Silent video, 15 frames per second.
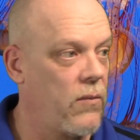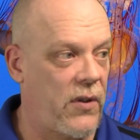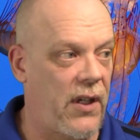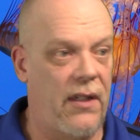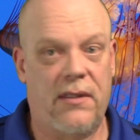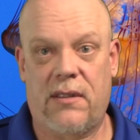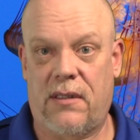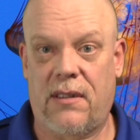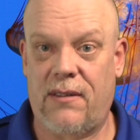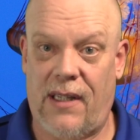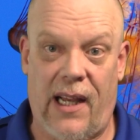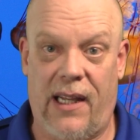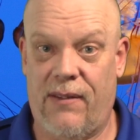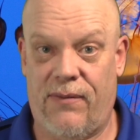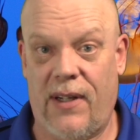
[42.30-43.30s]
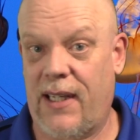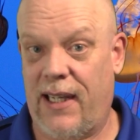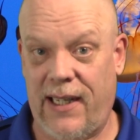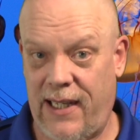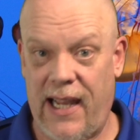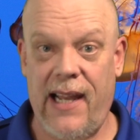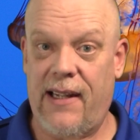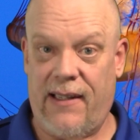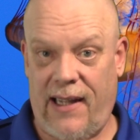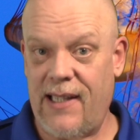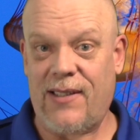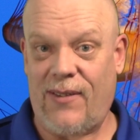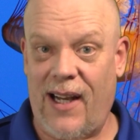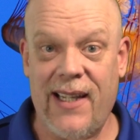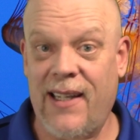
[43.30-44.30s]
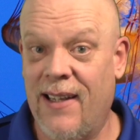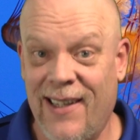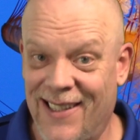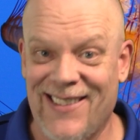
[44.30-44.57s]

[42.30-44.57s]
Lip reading: Because I fucking can, that's why.